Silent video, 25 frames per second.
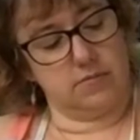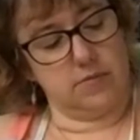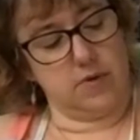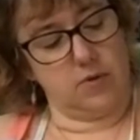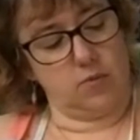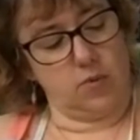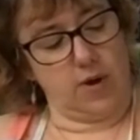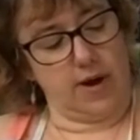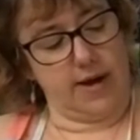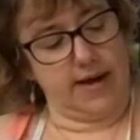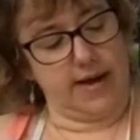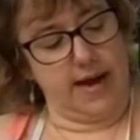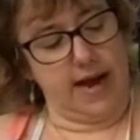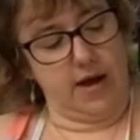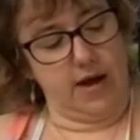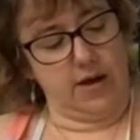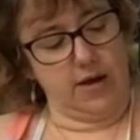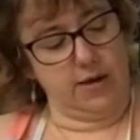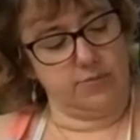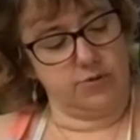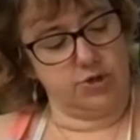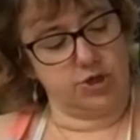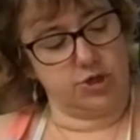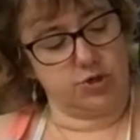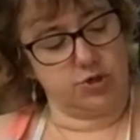And right now
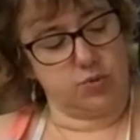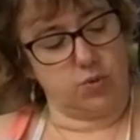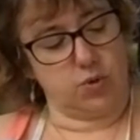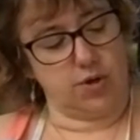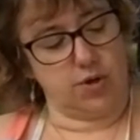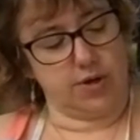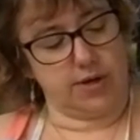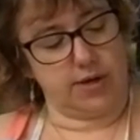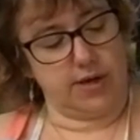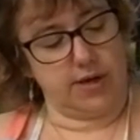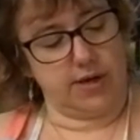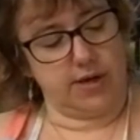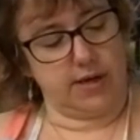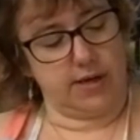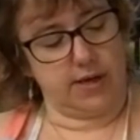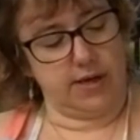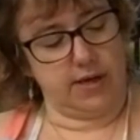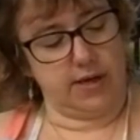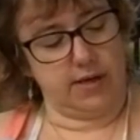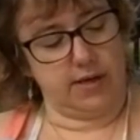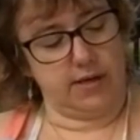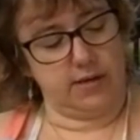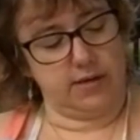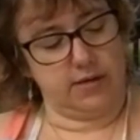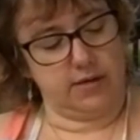I'm just working
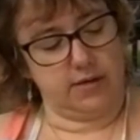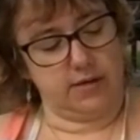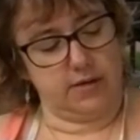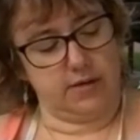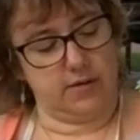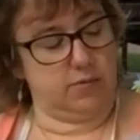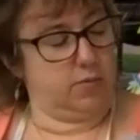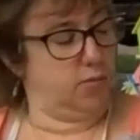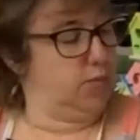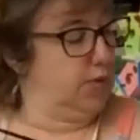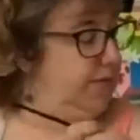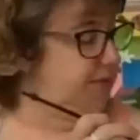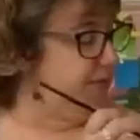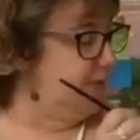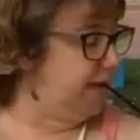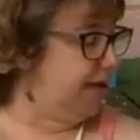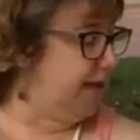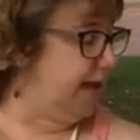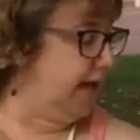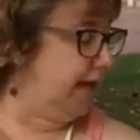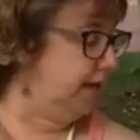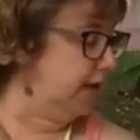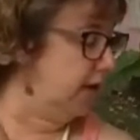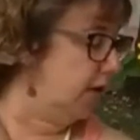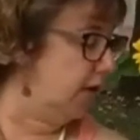in with the
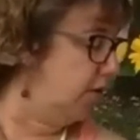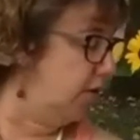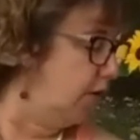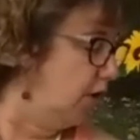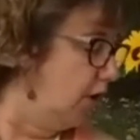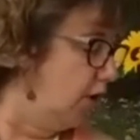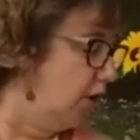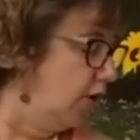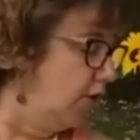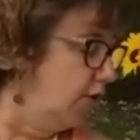yellow.